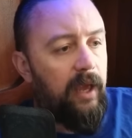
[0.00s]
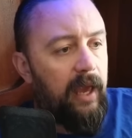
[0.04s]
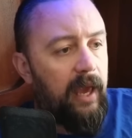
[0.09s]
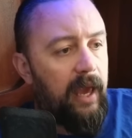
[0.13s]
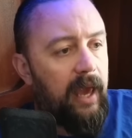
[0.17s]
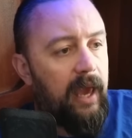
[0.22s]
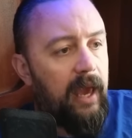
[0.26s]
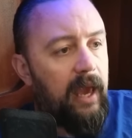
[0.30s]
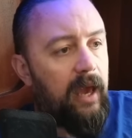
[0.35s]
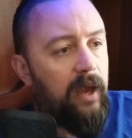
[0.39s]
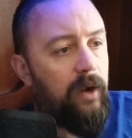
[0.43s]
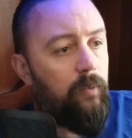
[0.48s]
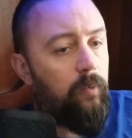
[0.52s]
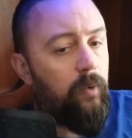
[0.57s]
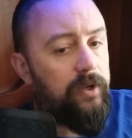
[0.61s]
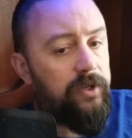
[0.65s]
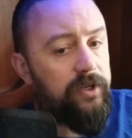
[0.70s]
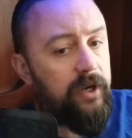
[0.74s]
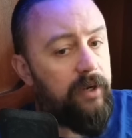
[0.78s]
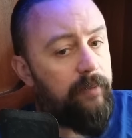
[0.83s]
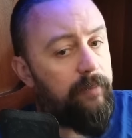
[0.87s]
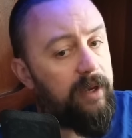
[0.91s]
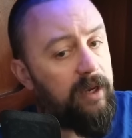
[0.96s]
And what's
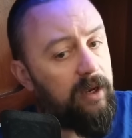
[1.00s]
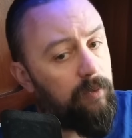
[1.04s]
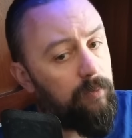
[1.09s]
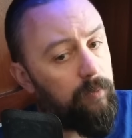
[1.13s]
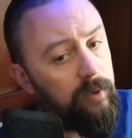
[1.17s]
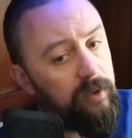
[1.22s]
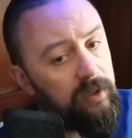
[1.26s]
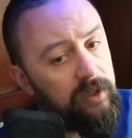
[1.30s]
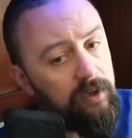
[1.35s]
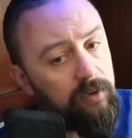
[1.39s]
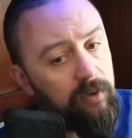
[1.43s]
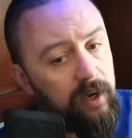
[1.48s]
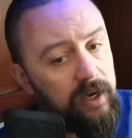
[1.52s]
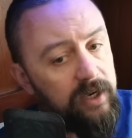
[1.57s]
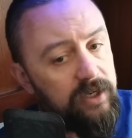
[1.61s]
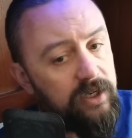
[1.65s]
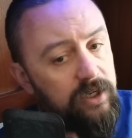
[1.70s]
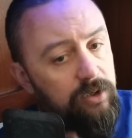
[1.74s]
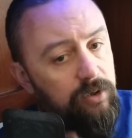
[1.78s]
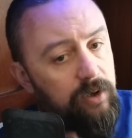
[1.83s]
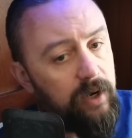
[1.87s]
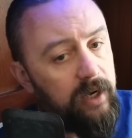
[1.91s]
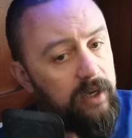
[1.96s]
going to make it really crazy
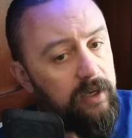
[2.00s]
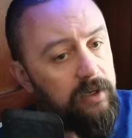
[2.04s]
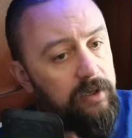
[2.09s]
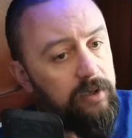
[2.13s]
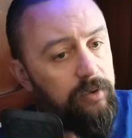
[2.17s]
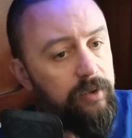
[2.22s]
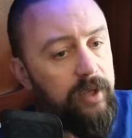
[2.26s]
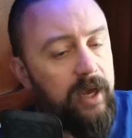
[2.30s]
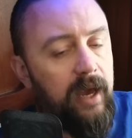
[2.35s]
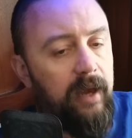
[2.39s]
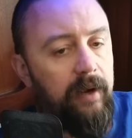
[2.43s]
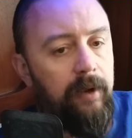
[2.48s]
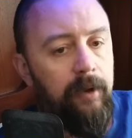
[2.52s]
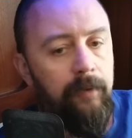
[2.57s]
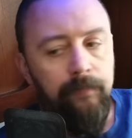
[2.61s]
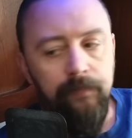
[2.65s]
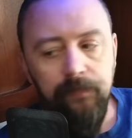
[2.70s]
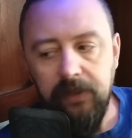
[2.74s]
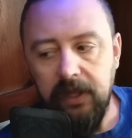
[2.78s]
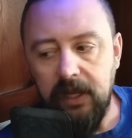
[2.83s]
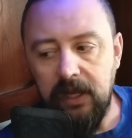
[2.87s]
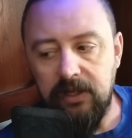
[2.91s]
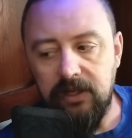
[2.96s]
trying to do that
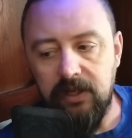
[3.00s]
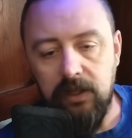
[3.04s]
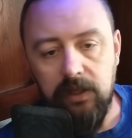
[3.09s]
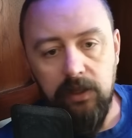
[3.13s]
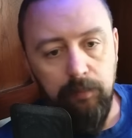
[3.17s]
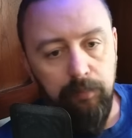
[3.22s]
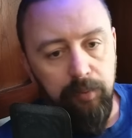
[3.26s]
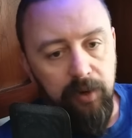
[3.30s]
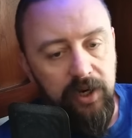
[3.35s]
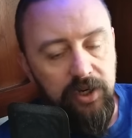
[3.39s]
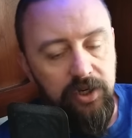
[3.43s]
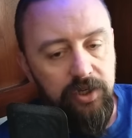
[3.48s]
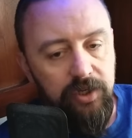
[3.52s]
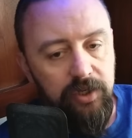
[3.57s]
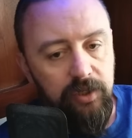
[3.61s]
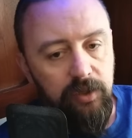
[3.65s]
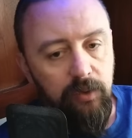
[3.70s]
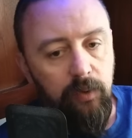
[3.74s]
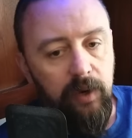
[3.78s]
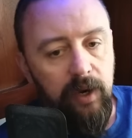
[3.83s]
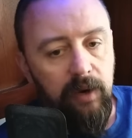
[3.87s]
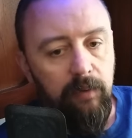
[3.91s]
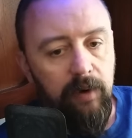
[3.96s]
is that the bridge is in the
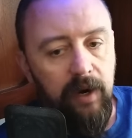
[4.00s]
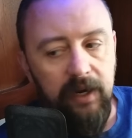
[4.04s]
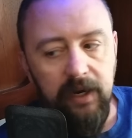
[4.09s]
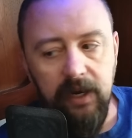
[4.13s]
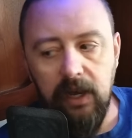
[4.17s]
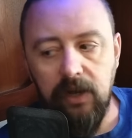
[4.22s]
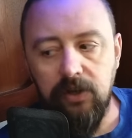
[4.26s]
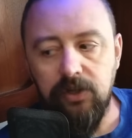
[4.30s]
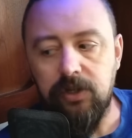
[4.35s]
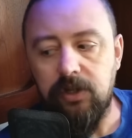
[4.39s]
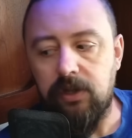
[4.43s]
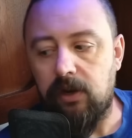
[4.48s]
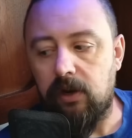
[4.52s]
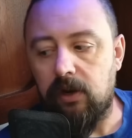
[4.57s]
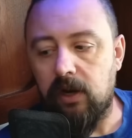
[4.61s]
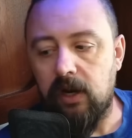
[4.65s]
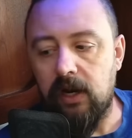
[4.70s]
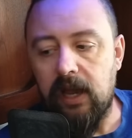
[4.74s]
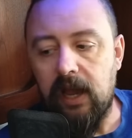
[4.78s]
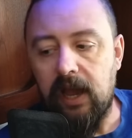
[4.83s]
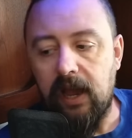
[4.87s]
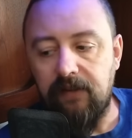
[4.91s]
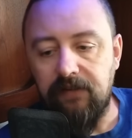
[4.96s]
way right now. So they're going
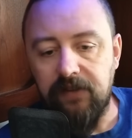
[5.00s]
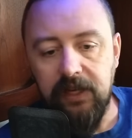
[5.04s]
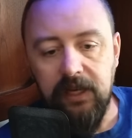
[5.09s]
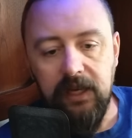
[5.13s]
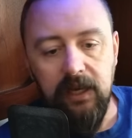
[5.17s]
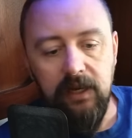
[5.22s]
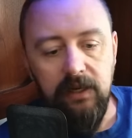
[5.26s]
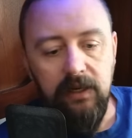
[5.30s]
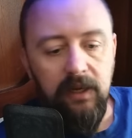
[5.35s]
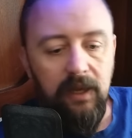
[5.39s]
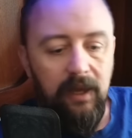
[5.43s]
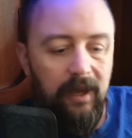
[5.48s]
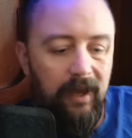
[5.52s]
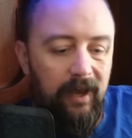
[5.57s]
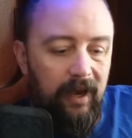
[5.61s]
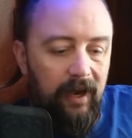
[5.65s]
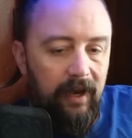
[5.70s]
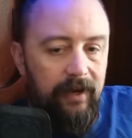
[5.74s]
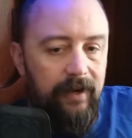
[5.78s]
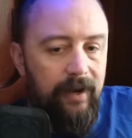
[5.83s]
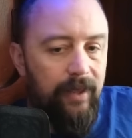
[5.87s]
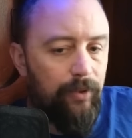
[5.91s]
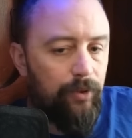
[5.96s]
to have to get
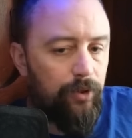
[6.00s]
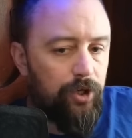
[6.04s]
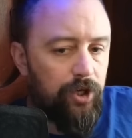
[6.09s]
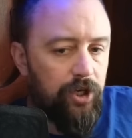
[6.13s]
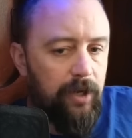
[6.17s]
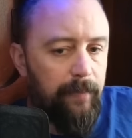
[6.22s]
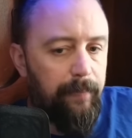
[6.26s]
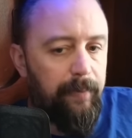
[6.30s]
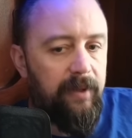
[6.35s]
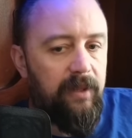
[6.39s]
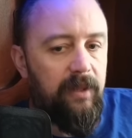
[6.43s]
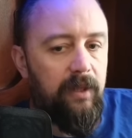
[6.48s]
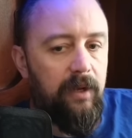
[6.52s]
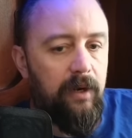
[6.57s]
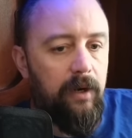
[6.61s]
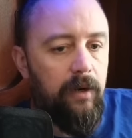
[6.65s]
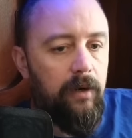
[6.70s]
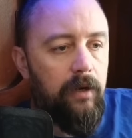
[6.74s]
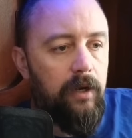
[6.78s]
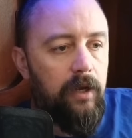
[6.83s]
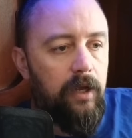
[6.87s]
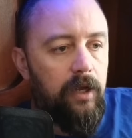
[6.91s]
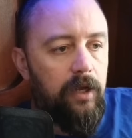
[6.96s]
another ship in
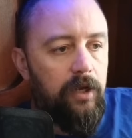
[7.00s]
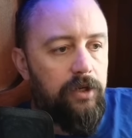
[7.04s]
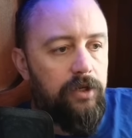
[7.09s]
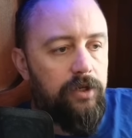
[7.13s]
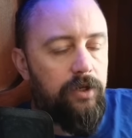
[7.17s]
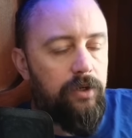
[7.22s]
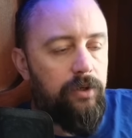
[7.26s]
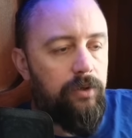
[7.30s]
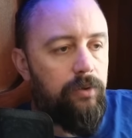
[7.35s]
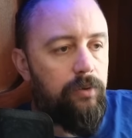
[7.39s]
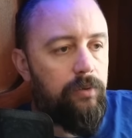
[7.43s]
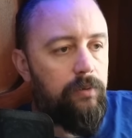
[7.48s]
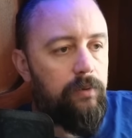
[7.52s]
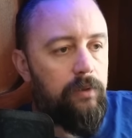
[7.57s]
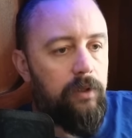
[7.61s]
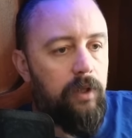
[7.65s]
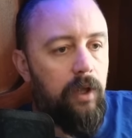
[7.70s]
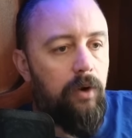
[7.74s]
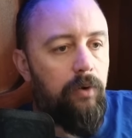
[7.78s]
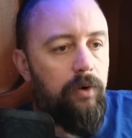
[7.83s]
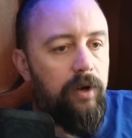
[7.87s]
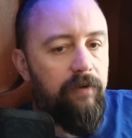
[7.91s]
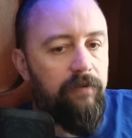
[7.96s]
there to
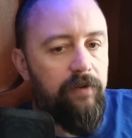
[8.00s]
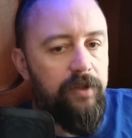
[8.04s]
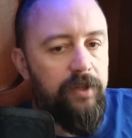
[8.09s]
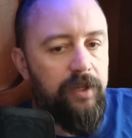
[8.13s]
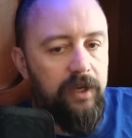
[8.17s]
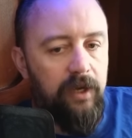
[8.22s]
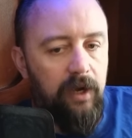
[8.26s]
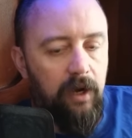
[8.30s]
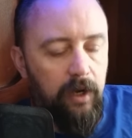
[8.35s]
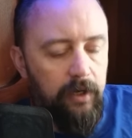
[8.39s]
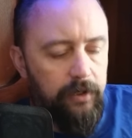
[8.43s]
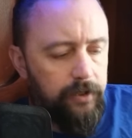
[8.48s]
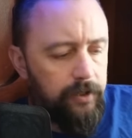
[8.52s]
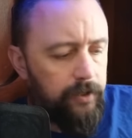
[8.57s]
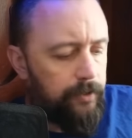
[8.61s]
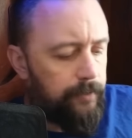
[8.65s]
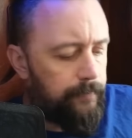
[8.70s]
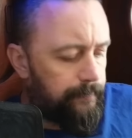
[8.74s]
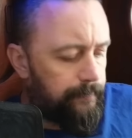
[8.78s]
load everything onto